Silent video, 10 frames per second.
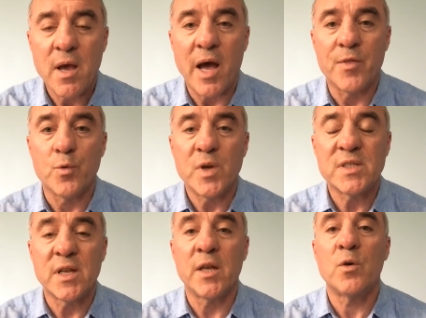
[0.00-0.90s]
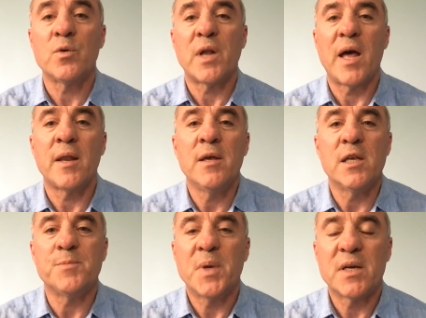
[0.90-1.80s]
And the reason I know that
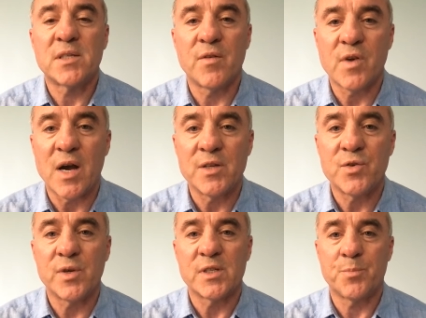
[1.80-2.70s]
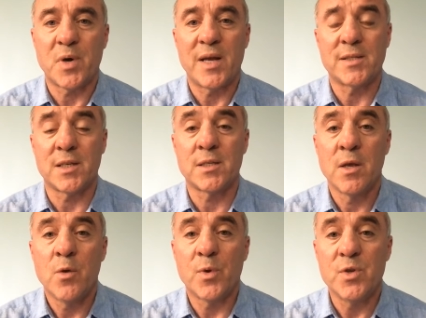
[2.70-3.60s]
is because I've gone through this process
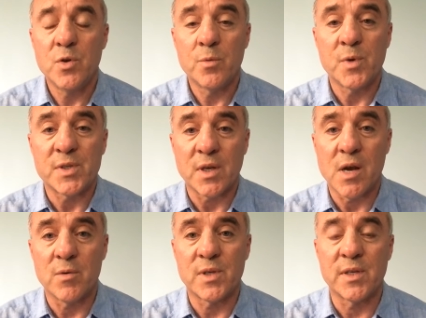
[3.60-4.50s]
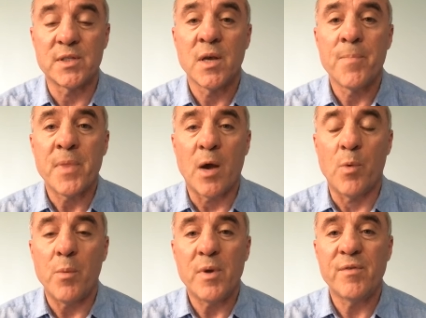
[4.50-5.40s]
with numerous accountants. And
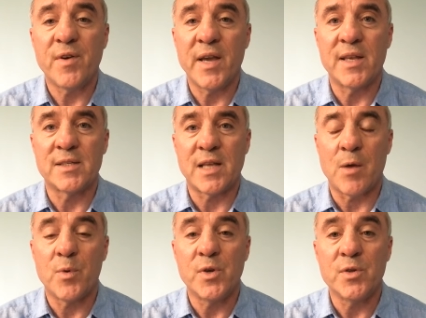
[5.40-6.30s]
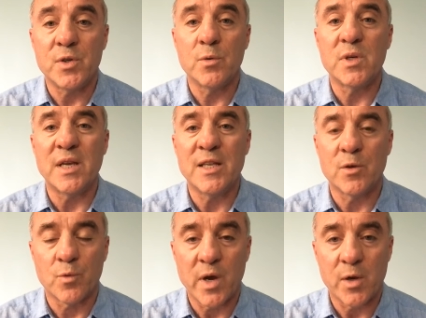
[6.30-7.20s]
what we find is that when you do it in
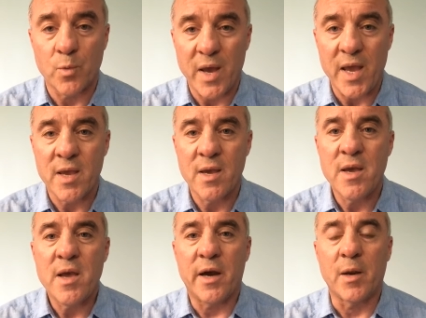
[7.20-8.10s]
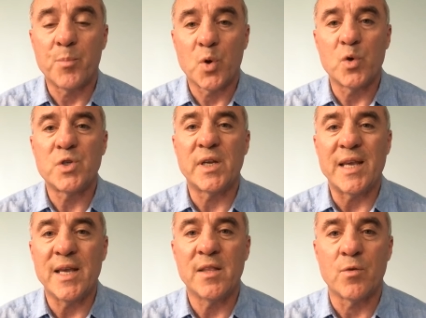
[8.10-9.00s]
the right way and approach it
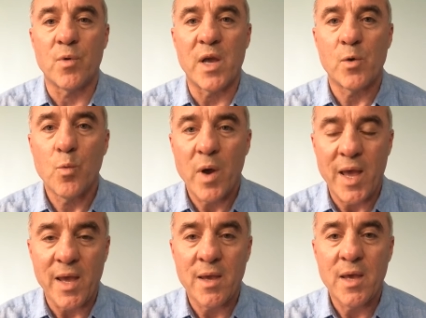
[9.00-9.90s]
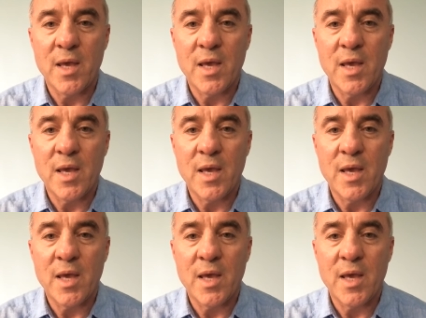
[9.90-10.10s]
in the right way,